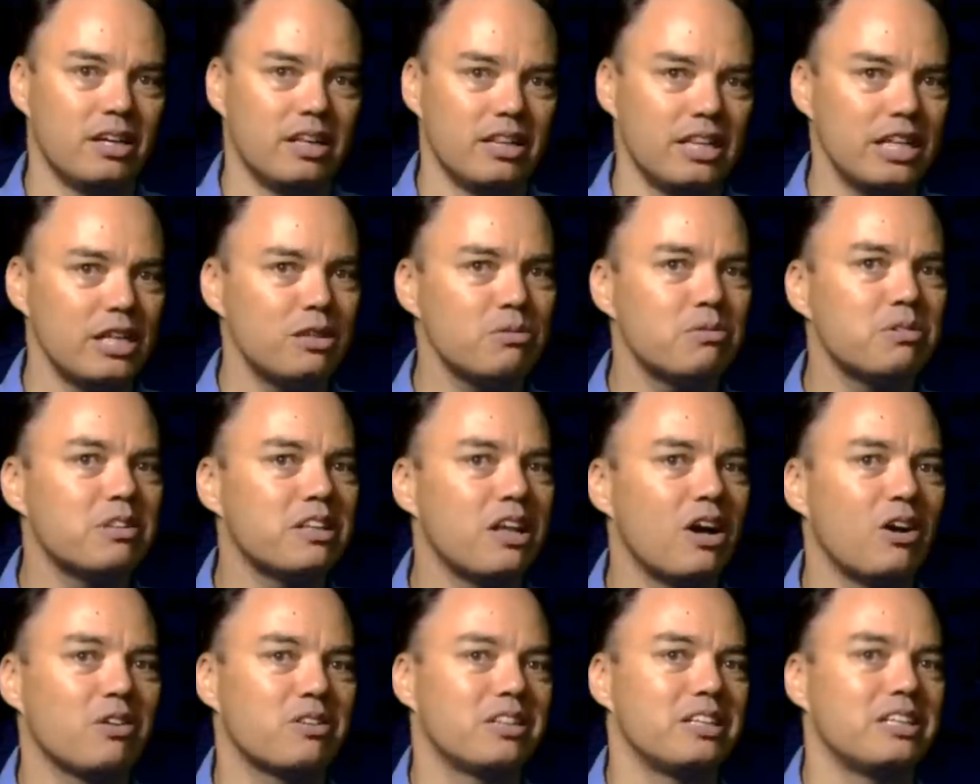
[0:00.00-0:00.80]
This
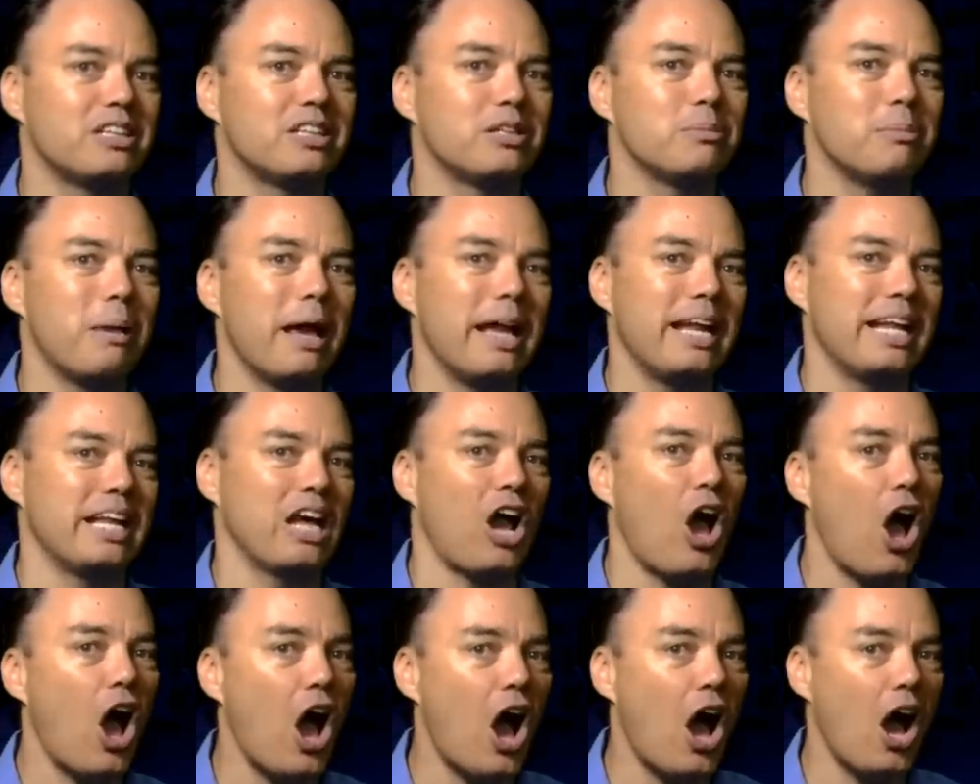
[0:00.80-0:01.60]
results in demanding
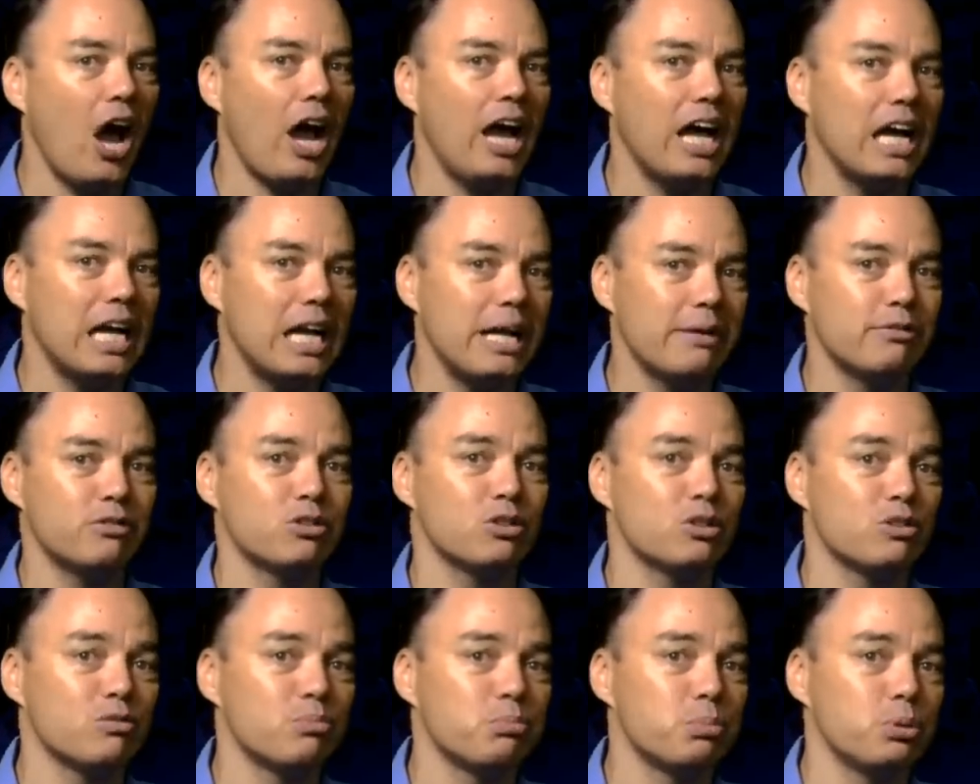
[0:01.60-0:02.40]
higher
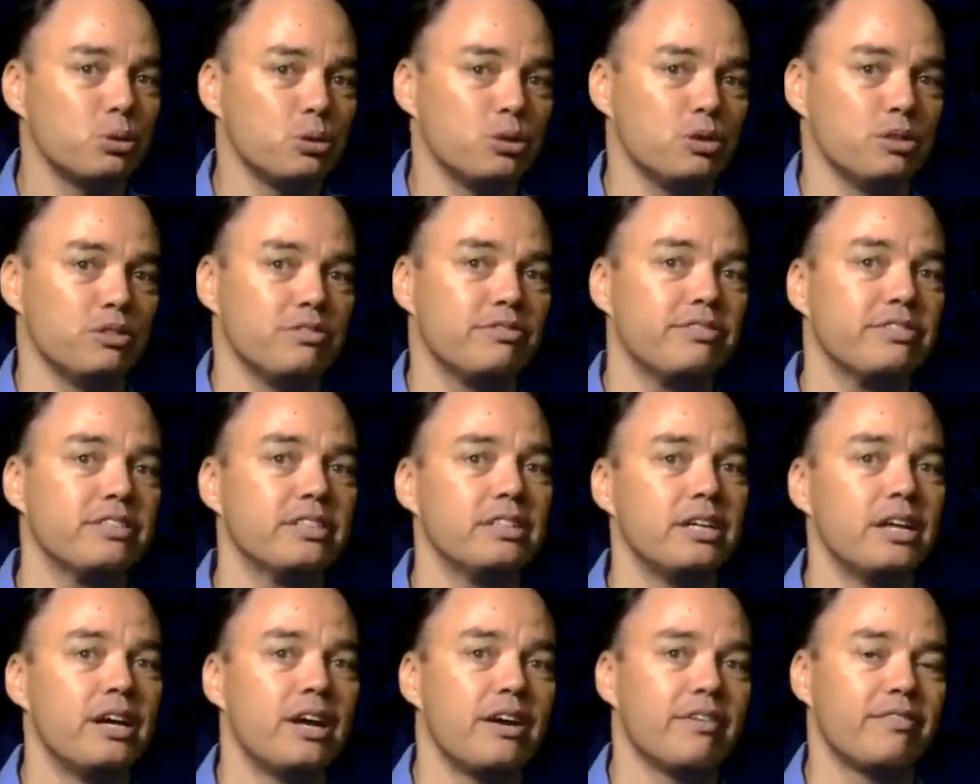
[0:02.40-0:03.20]
levels of proof
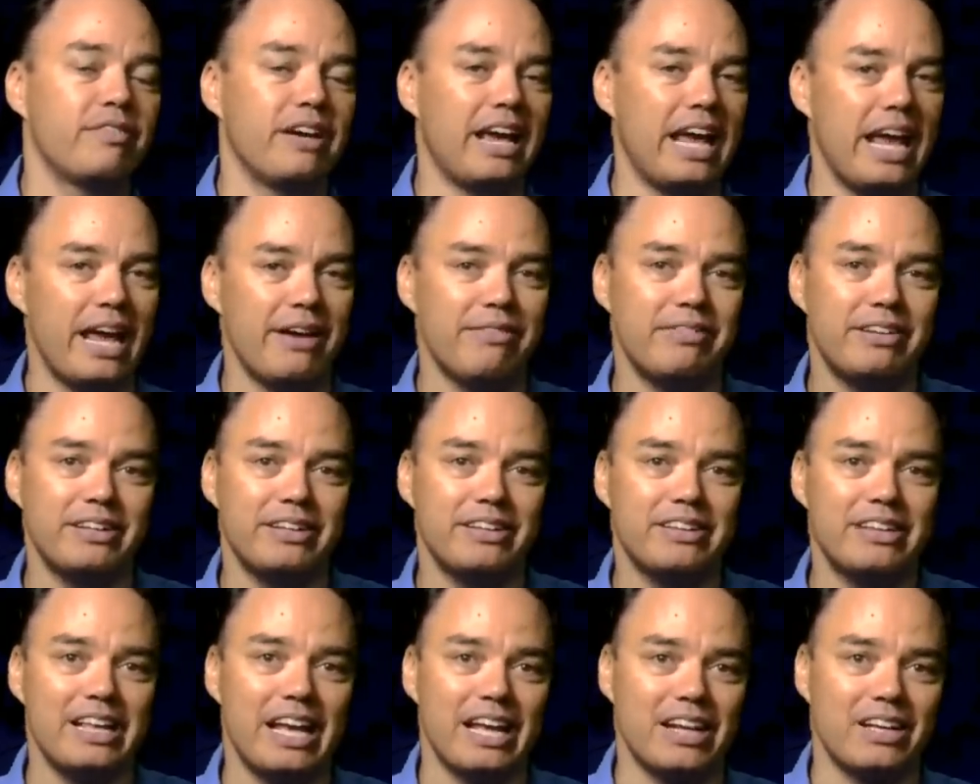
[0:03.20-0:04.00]
for
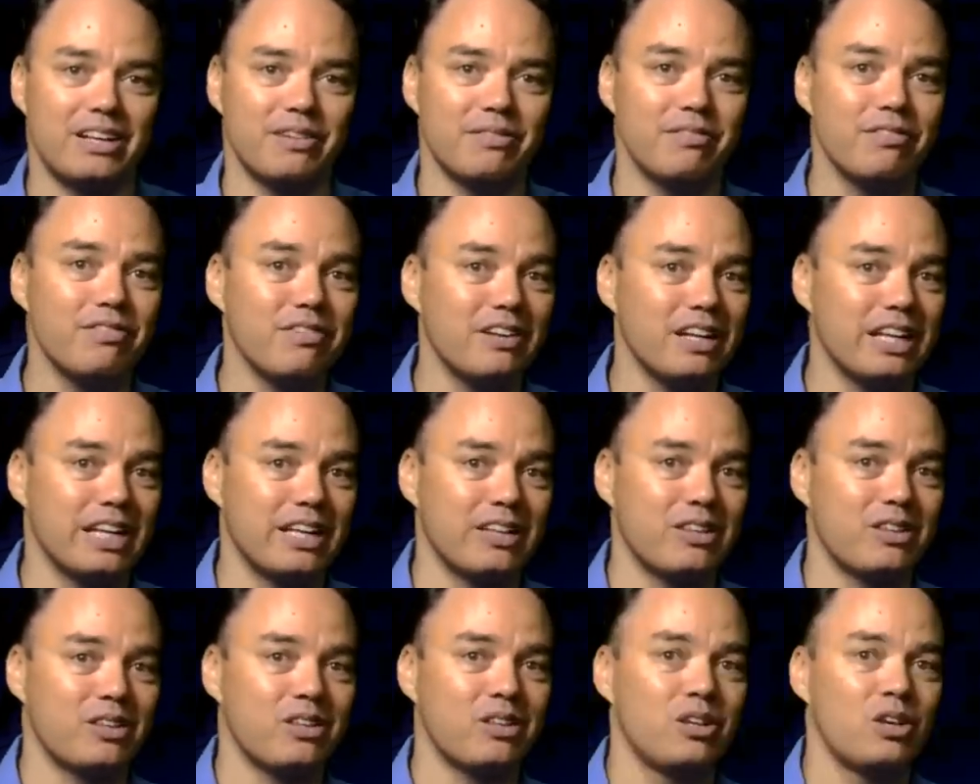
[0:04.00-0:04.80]
evidence that
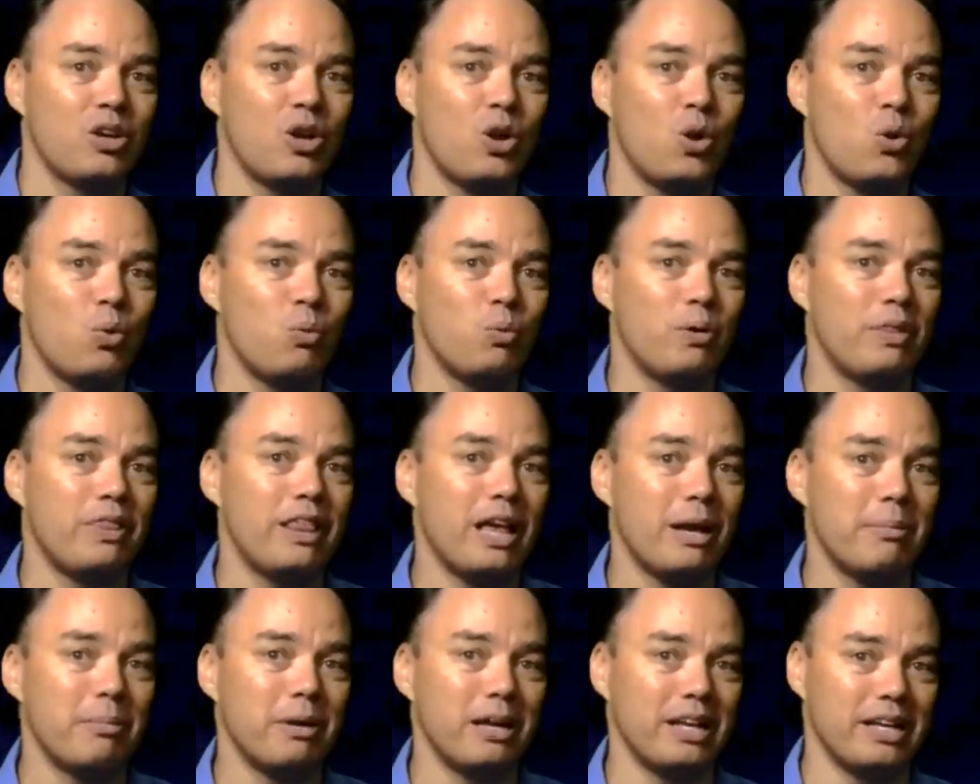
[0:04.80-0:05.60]
conflicts with
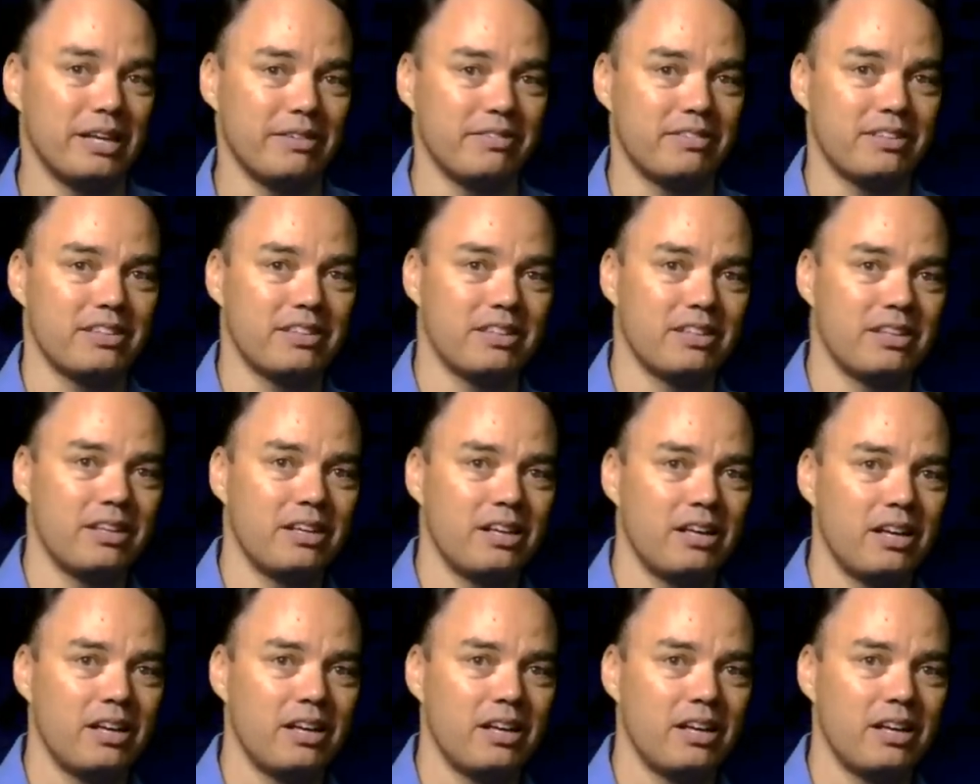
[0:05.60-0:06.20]
their beliefs.